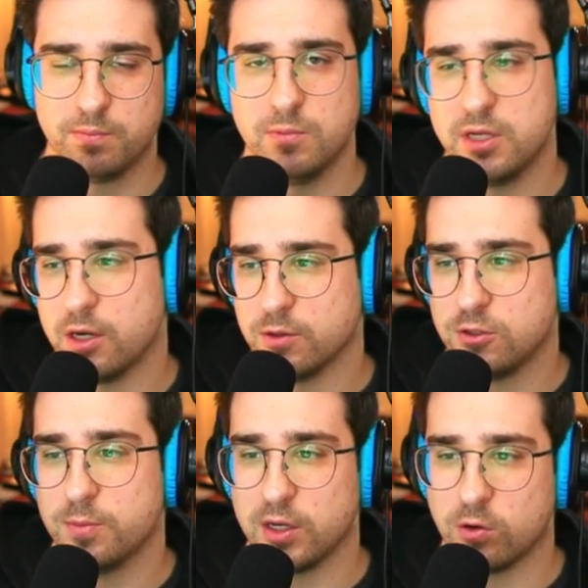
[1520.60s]

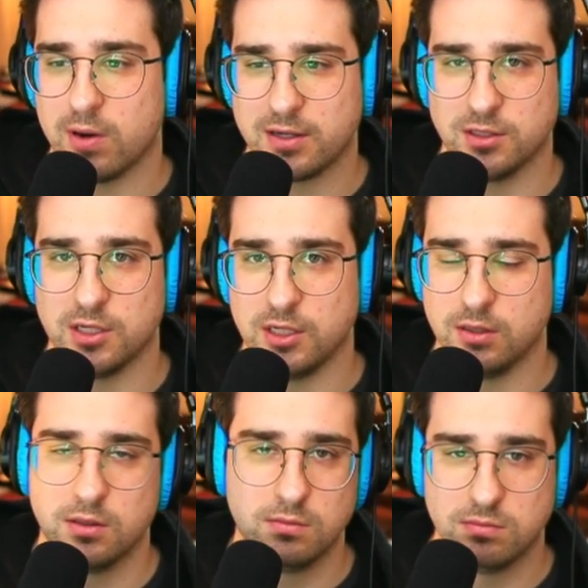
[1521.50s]
assuming
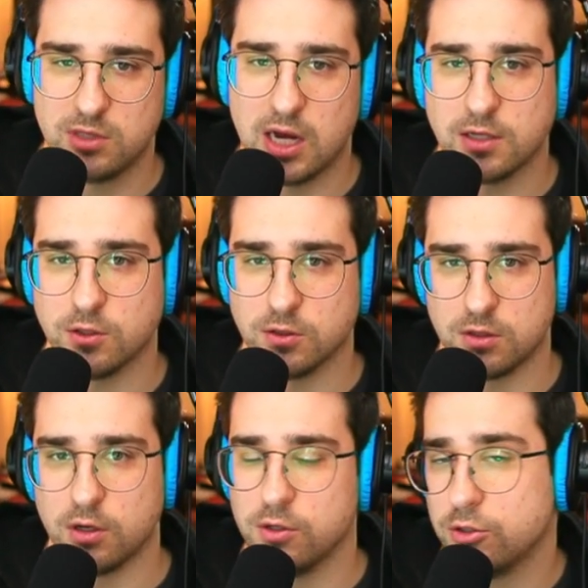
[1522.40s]
correctly, consoles
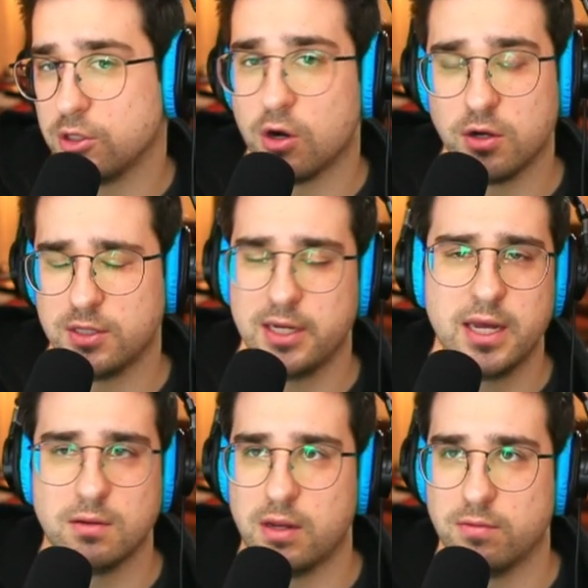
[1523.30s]
are usually hard to
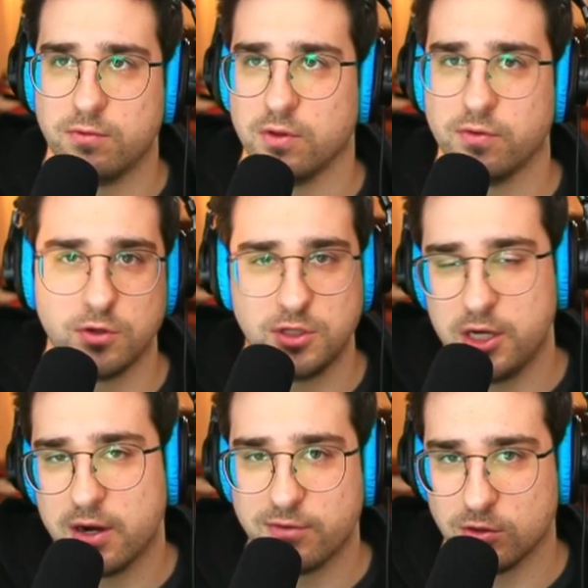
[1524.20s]
get for the first
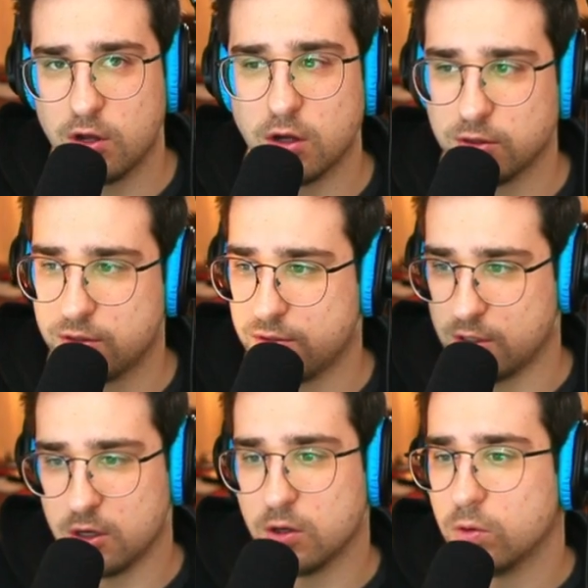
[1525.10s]
year after launch.
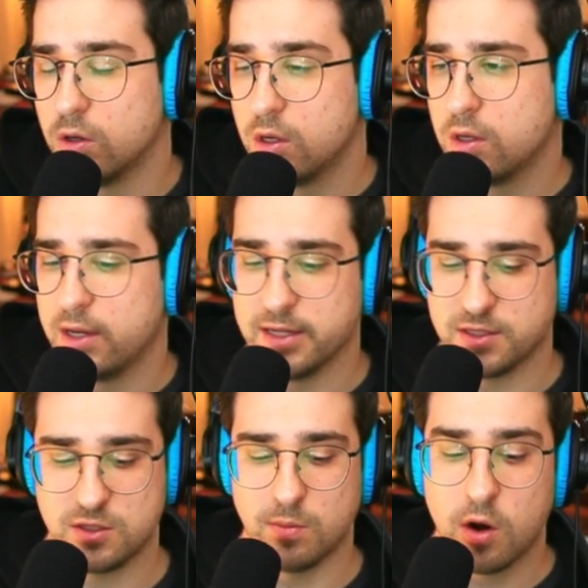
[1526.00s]
So
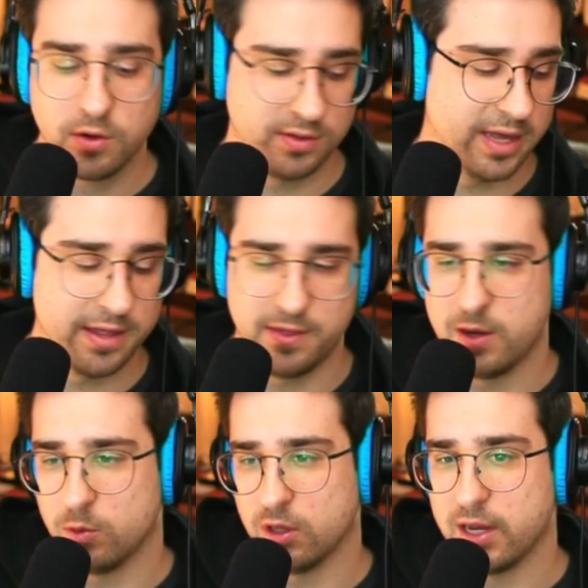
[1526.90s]
it's smart that they
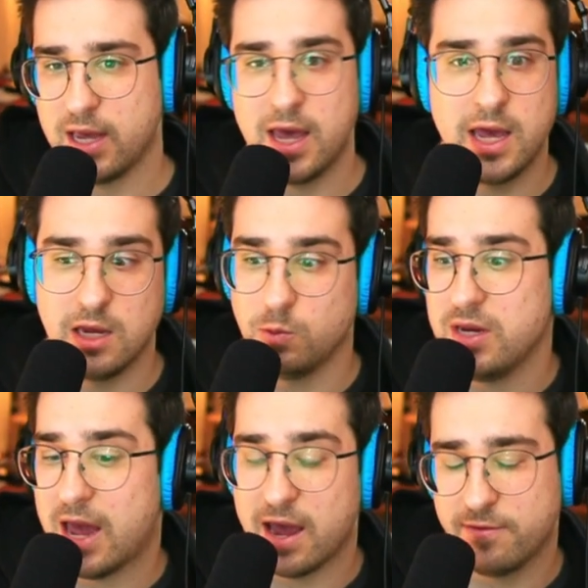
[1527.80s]
were like, hey, we
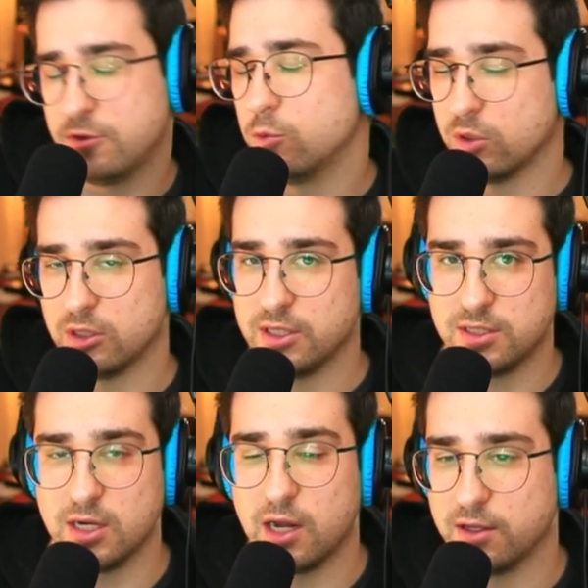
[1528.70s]
have to
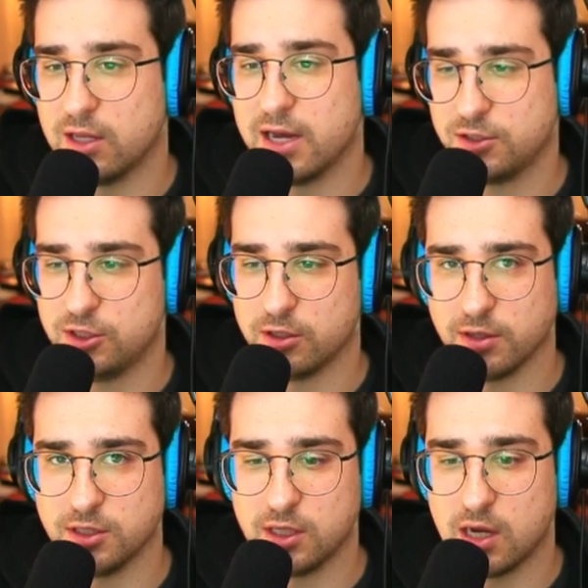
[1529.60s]
release it on the last
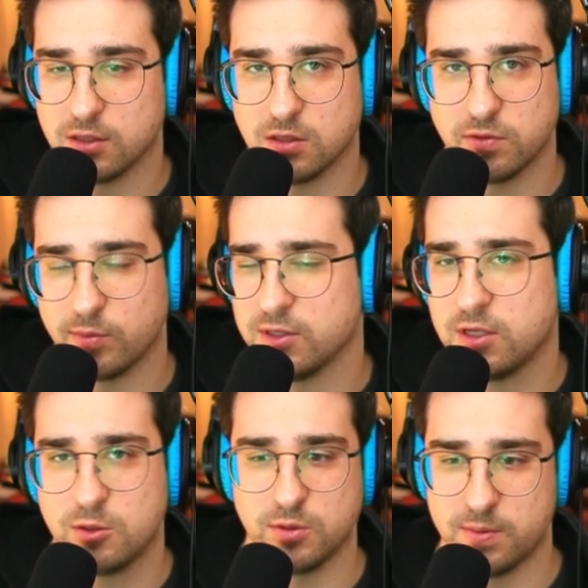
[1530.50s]
generation consoles from a
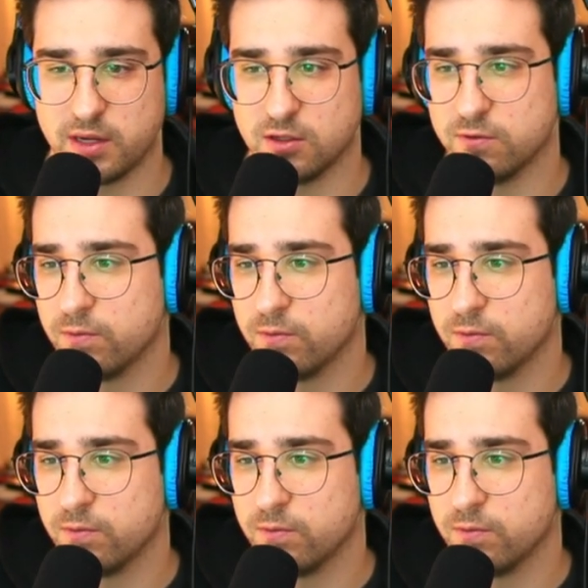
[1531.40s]
sales perspective.